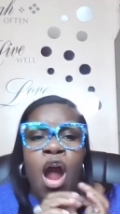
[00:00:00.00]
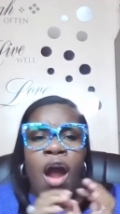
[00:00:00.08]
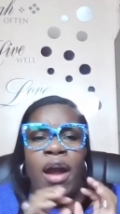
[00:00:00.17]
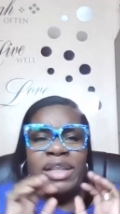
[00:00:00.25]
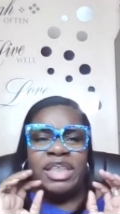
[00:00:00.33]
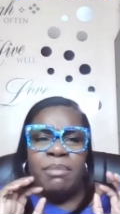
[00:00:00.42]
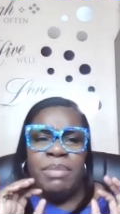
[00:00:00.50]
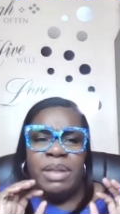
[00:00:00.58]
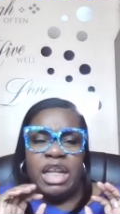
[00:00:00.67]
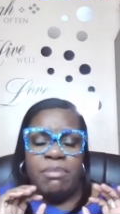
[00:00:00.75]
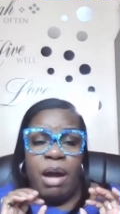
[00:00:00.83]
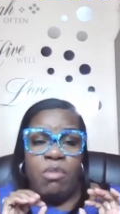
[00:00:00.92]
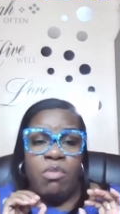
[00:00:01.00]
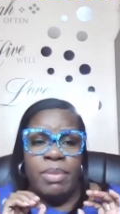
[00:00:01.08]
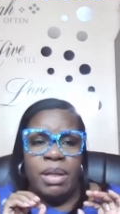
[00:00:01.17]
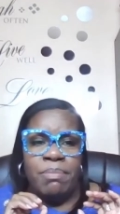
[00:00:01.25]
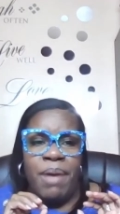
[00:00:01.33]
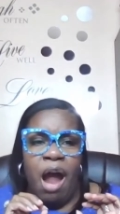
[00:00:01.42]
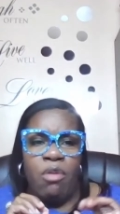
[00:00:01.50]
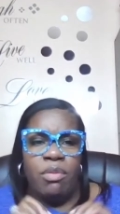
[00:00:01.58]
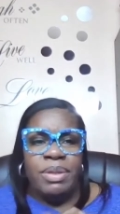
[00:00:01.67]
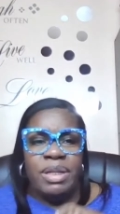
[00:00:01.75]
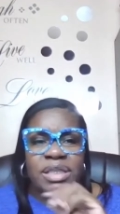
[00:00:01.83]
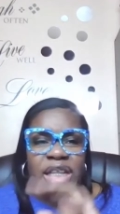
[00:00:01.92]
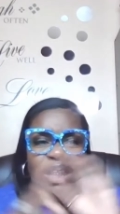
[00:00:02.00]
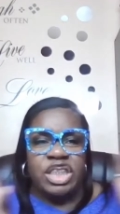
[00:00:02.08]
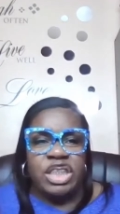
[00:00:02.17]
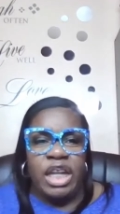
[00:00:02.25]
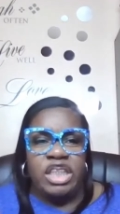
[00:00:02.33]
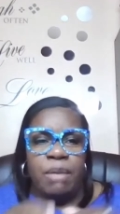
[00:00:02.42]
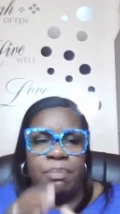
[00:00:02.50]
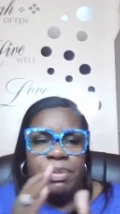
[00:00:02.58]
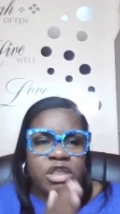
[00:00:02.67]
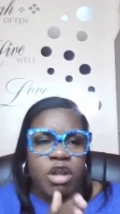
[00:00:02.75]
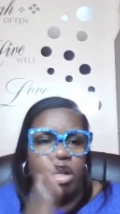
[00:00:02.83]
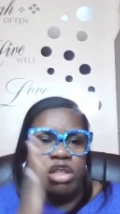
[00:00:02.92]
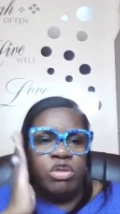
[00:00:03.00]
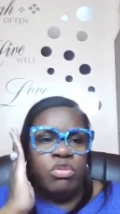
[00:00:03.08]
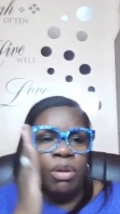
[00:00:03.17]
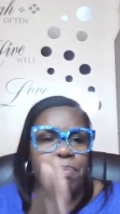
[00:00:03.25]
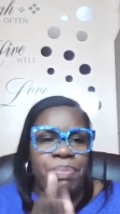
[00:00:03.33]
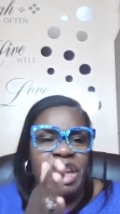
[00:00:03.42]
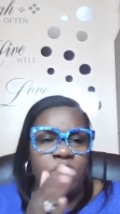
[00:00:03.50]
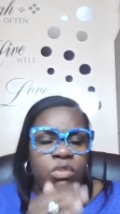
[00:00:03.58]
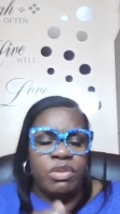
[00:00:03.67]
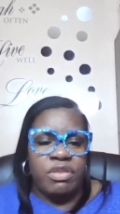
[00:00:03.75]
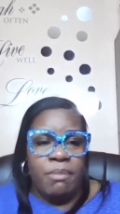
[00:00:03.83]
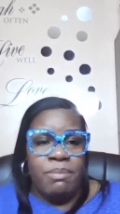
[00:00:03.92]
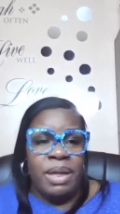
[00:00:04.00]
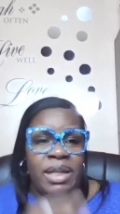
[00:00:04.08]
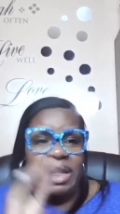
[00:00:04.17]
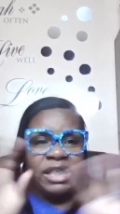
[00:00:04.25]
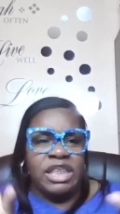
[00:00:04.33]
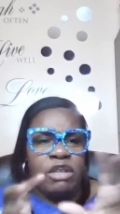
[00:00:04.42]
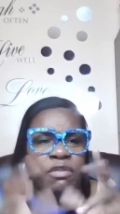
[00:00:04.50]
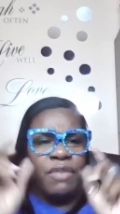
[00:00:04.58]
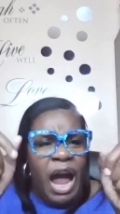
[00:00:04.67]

are intimidated by women in power because they change up and start to compete with their men instead of